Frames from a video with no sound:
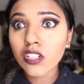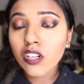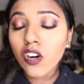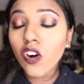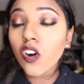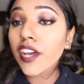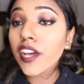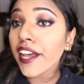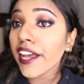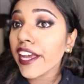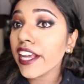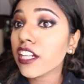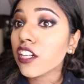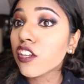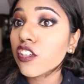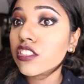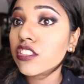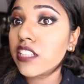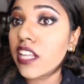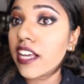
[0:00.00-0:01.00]
Okay, it
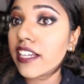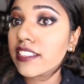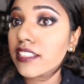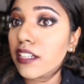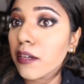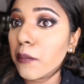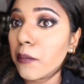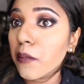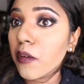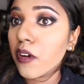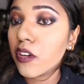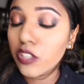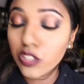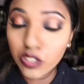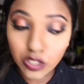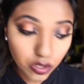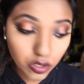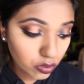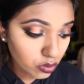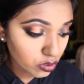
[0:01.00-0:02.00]
looks like some
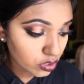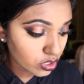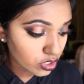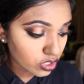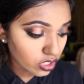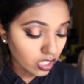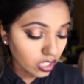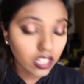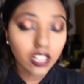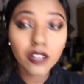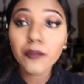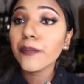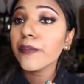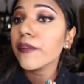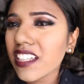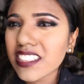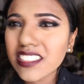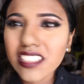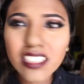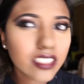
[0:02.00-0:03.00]
huge.
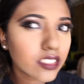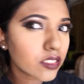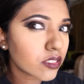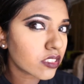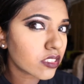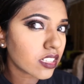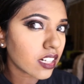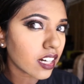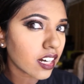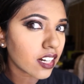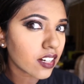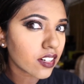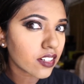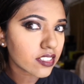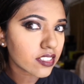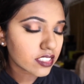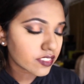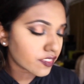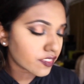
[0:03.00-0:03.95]
Is this too dark or it's